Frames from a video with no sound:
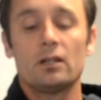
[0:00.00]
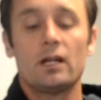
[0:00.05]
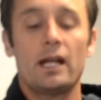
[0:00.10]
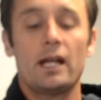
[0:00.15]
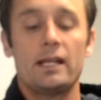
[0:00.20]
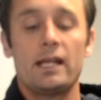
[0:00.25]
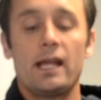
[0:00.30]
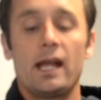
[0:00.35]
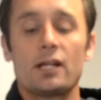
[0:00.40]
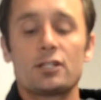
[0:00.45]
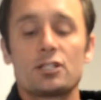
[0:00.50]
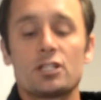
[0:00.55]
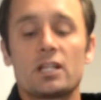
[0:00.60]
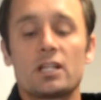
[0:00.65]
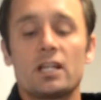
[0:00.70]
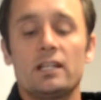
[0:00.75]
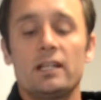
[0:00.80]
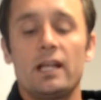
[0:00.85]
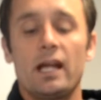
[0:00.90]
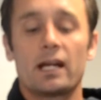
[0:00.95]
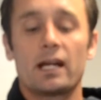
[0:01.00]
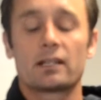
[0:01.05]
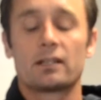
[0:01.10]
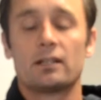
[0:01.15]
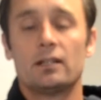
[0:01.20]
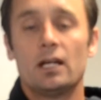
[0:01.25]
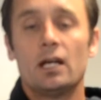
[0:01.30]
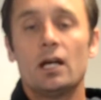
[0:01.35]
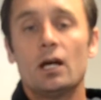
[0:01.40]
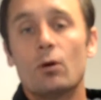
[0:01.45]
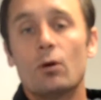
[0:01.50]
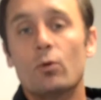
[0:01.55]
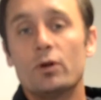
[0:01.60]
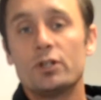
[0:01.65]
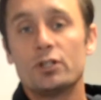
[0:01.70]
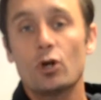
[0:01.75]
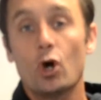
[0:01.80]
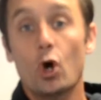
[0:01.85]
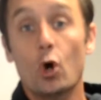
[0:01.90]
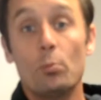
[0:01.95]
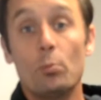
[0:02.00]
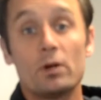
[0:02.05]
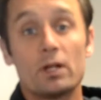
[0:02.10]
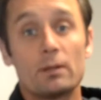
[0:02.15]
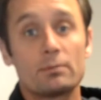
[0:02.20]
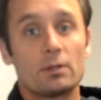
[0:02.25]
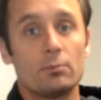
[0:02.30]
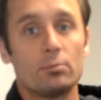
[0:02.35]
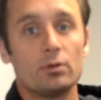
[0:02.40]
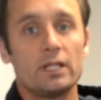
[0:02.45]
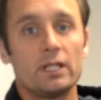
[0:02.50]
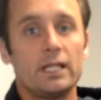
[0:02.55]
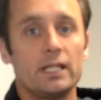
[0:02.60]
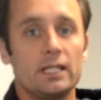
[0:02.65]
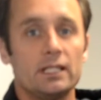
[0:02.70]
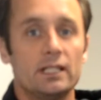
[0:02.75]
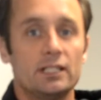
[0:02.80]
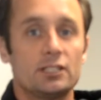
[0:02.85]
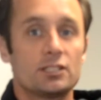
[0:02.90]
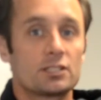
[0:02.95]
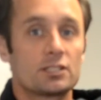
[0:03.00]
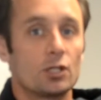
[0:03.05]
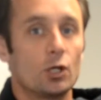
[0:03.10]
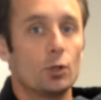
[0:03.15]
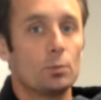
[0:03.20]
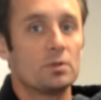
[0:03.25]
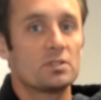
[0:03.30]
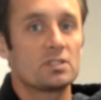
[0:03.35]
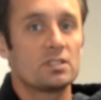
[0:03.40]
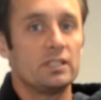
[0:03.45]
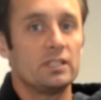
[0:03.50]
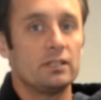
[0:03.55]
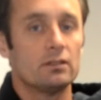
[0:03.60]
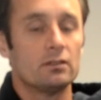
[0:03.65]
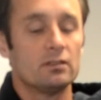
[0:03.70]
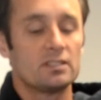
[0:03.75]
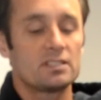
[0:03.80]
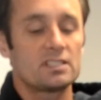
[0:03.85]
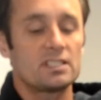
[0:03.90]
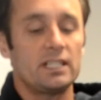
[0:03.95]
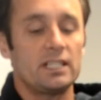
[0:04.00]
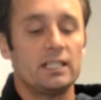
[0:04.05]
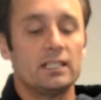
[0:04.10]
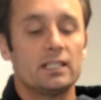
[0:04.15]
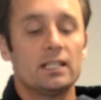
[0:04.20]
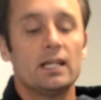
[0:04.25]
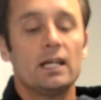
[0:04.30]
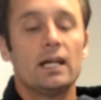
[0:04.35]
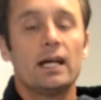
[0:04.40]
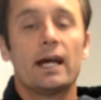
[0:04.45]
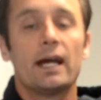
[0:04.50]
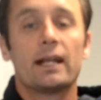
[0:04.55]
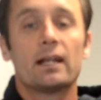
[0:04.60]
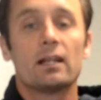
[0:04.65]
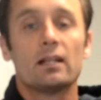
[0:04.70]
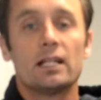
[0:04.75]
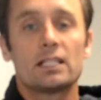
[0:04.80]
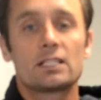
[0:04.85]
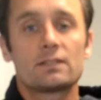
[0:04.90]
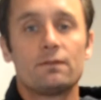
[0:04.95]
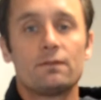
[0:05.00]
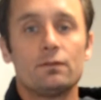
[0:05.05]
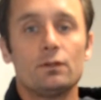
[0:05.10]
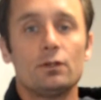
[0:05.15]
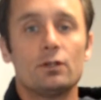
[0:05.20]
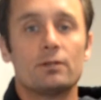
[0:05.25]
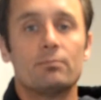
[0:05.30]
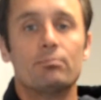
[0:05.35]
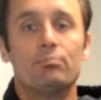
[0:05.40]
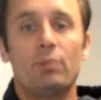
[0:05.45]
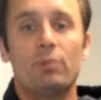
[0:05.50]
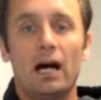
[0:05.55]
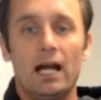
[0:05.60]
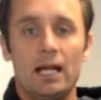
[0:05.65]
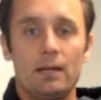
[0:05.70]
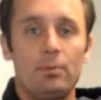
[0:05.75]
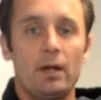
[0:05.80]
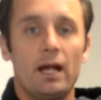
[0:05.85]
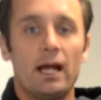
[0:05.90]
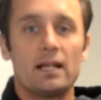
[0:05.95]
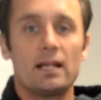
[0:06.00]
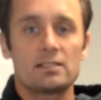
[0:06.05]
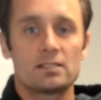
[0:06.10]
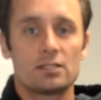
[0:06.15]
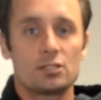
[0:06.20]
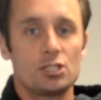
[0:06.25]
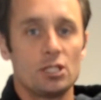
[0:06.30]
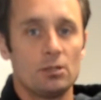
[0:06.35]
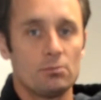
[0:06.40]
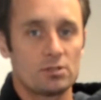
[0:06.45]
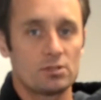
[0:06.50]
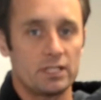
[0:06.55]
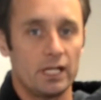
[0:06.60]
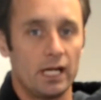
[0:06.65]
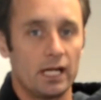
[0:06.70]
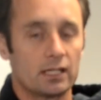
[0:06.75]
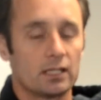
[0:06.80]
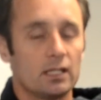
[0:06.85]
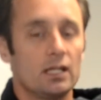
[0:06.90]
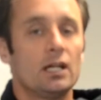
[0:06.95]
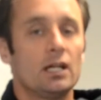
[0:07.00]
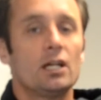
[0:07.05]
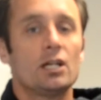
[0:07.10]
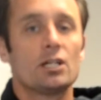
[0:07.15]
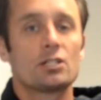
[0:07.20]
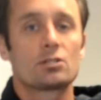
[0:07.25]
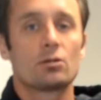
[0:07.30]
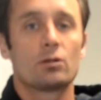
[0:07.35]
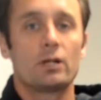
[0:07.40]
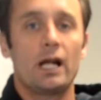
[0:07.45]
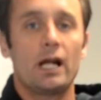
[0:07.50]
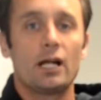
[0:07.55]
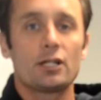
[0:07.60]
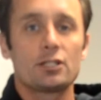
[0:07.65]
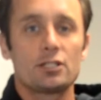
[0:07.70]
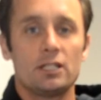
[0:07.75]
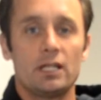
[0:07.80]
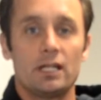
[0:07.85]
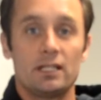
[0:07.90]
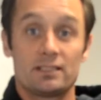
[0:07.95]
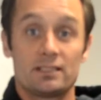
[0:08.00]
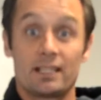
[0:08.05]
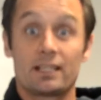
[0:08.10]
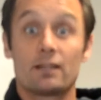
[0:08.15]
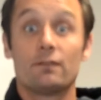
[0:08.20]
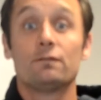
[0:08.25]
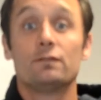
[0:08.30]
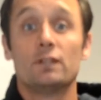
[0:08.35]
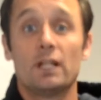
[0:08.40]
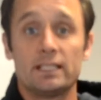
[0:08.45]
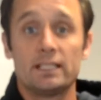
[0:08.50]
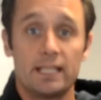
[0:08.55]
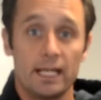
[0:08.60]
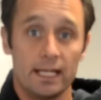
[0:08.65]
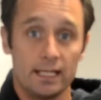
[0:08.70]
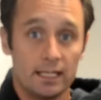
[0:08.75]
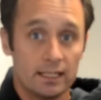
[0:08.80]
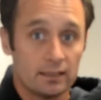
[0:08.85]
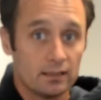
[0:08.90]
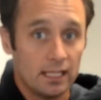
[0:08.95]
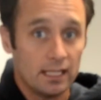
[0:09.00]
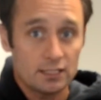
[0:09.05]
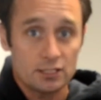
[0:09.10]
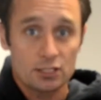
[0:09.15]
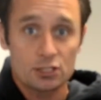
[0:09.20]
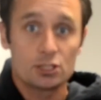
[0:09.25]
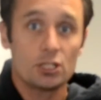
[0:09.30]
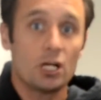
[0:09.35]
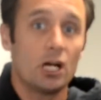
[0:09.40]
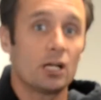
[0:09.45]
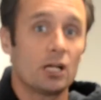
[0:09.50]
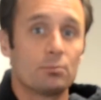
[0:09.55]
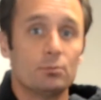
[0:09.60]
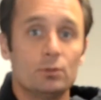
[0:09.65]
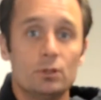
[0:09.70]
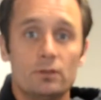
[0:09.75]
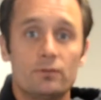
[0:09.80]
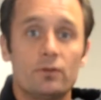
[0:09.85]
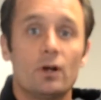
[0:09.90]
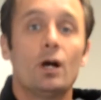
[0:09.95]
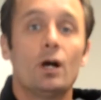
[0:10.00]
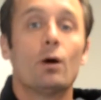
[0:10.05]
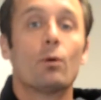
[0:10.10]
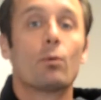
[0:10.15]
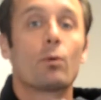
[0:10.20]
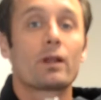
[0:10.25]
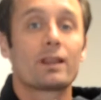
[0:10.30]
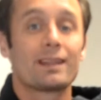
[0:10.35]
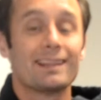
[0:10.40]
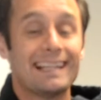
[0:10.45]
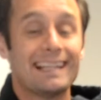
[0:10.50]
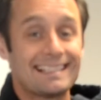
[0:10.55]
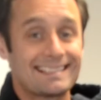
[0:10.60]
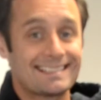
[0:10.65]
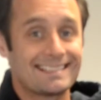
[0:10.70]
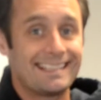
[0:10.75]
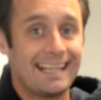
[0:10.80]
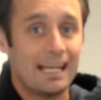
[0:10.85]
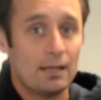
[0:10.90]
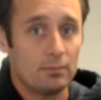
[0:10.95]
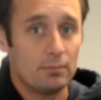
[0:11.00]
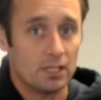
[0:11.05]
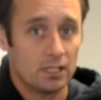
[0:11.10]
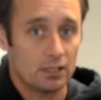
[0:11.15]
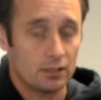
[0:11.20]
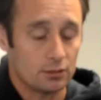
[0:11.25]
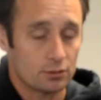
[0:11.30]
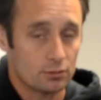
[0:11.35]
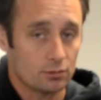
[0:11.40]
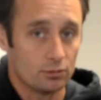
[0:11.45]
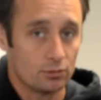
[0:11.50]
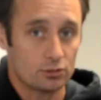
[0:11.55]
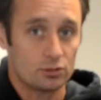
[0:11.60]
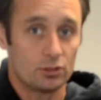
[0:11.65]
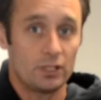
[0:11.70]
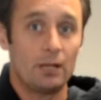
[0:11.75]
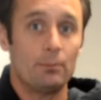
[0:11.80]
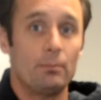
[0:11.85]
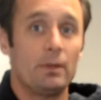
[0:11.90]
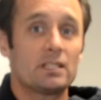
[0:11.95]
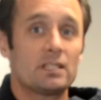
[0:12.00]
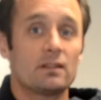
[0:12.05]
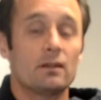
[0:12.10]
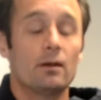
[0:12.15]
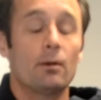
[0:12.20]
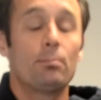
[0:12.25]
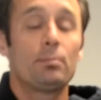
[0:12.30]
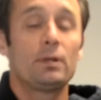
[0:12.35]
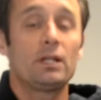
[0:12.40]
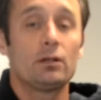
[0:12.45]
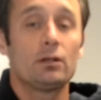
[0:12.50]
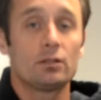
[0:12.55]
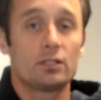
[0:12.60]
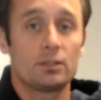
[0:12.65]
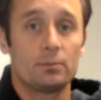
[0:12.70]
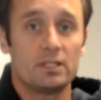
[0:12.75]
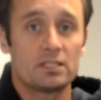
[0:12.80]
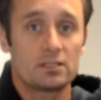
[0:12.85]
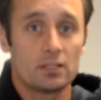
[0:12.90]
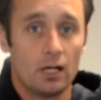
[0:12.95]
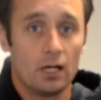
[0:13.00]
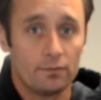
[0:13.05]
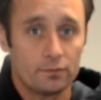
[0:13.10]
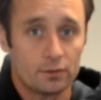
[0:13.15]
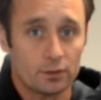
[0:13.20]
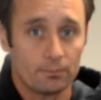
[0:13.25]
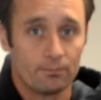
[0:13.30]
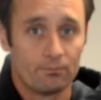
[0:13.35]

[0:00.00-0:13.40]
and they actually connect. When you open up the bleed, it just opens the needle and seat and lets fluid bypass the shim stack. So it actually is like a floodgate. It lets the shock move with less dampening control, so that makes it appear to be softer.